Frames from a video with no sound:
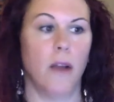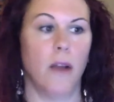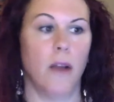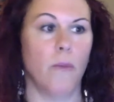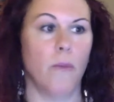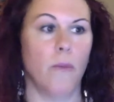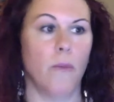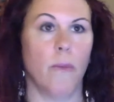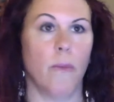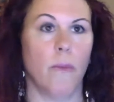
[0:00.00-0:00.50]
We
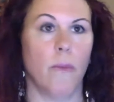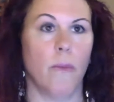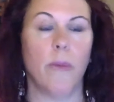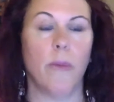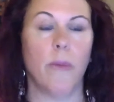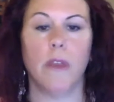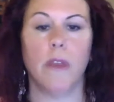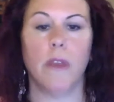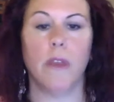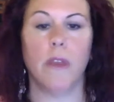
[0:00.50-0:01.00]

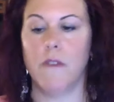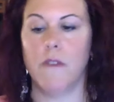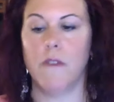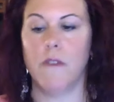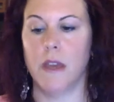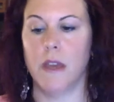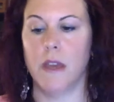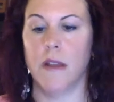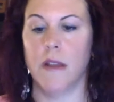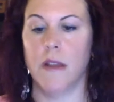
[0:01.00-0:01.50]
believe
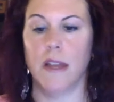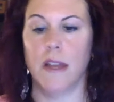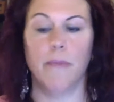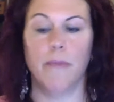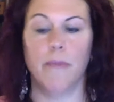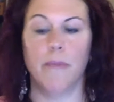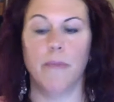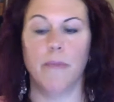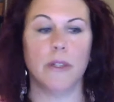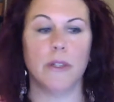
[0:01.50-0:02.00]
in
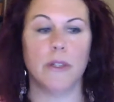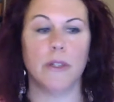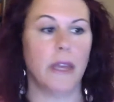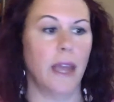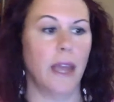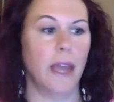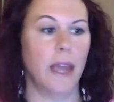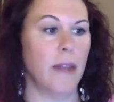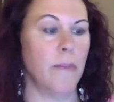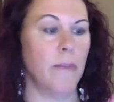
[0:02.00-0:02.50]
building
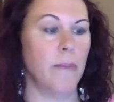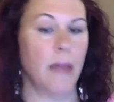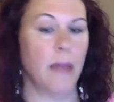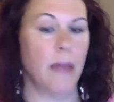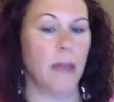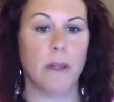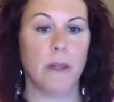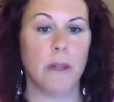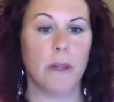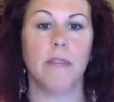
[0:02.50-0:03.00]

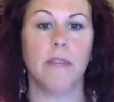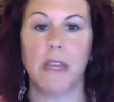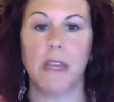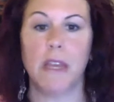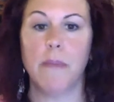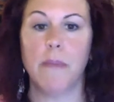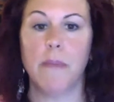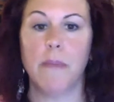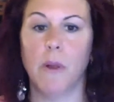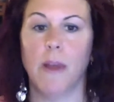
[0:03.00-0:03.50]
people
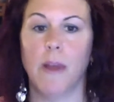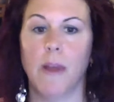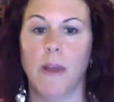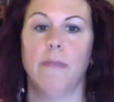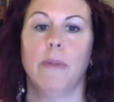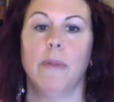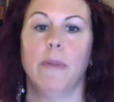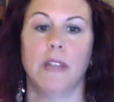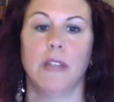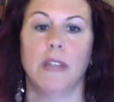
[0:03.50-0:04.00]
and building
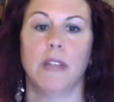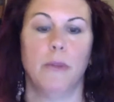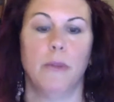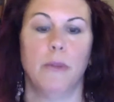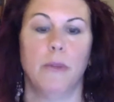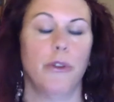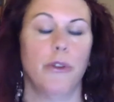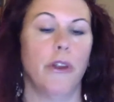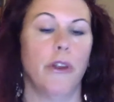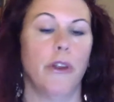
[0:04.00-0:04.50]

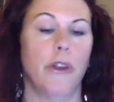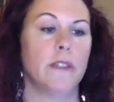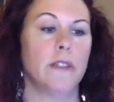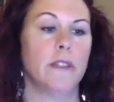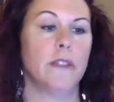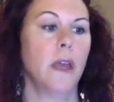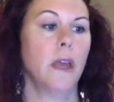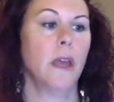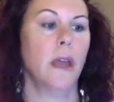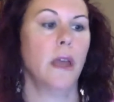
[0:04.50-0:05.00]
opportunities
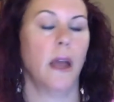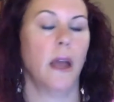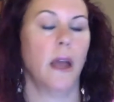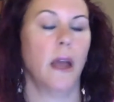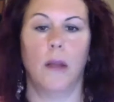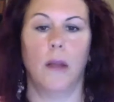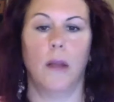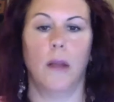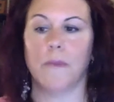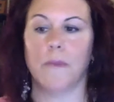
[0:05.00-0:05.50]

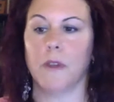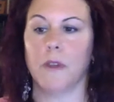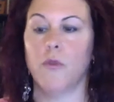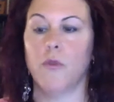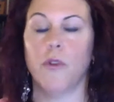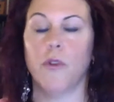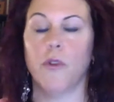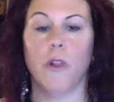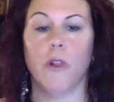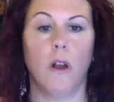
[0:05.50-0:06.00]
for the
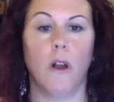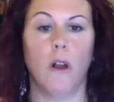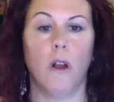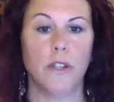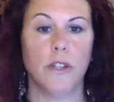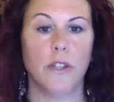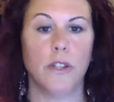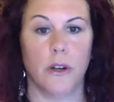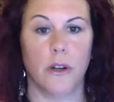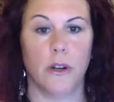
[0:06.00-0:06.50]
long
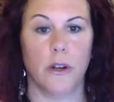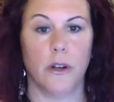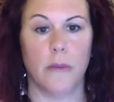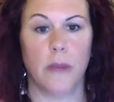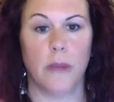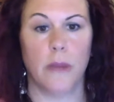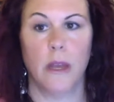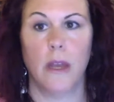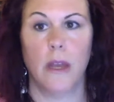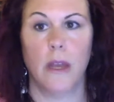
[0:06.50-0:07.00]
term,
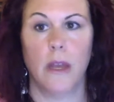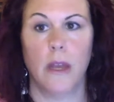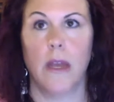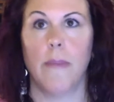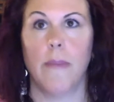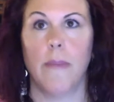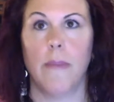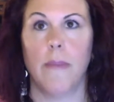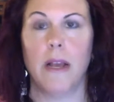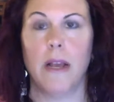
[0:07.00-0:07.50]

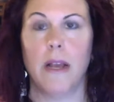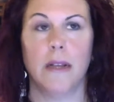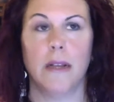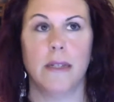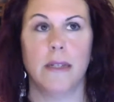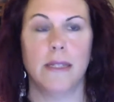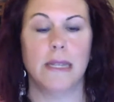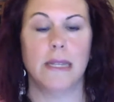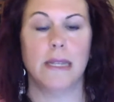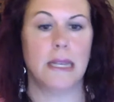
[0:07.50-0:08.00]
because in
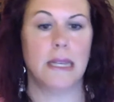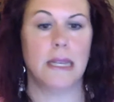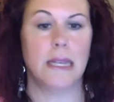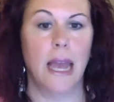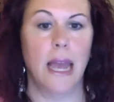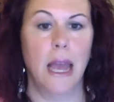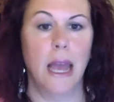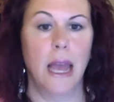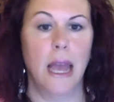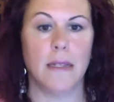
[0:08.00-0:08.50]
the
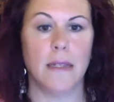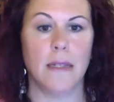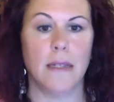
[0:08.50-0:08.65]
end,